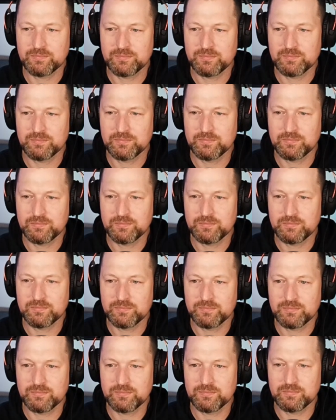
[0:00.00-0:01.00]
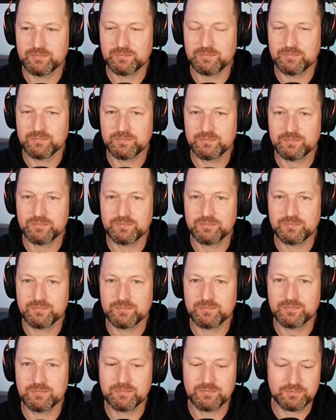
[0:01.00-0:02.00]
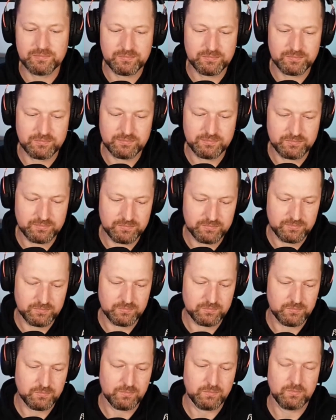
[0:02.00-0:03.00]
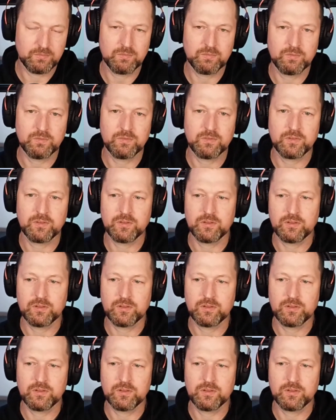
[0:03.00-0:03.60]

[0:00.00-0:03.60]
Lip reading: The person shown says nothing.